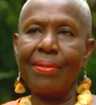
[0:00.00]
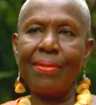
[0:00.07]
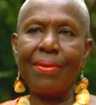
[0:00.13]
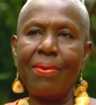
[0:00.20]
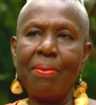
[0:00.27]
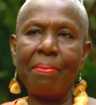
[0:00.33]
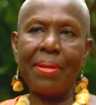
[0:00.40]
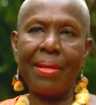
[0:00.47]

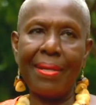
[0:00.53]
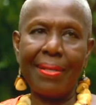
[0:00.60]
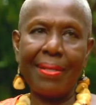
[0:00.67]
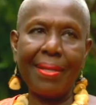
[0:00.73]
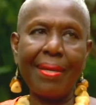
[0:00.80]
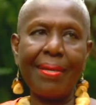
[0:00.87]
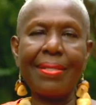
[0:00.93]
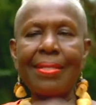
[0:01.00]

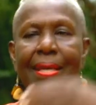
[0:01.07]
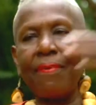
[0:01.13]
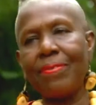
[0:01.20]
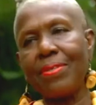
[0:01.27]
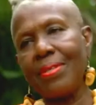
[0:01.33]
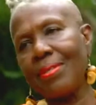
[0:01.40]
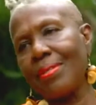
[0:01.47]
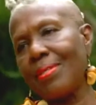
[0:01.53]
You just have
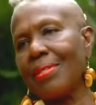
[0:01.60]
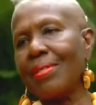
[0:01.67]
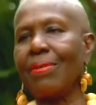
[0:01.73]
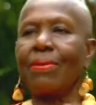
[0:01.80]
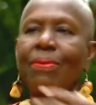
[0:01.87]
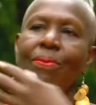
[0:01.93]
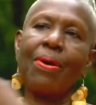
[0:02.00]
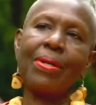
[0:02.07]
to, you
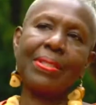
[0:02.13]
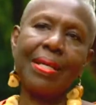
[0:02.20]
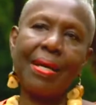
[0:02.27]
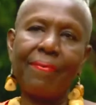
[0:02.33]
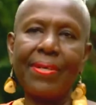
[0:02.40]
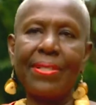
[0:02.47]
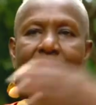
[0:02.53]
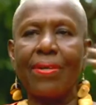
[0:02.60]
know, water
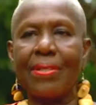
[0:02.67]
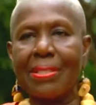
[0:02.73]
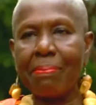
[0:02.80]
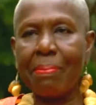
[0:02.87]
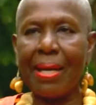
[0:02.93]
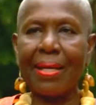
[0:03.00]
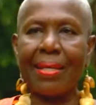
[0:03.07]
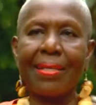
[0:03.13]
off a duck's
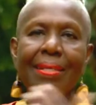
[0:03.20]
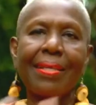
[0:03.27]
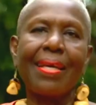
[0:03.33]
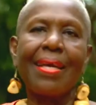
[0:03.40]
back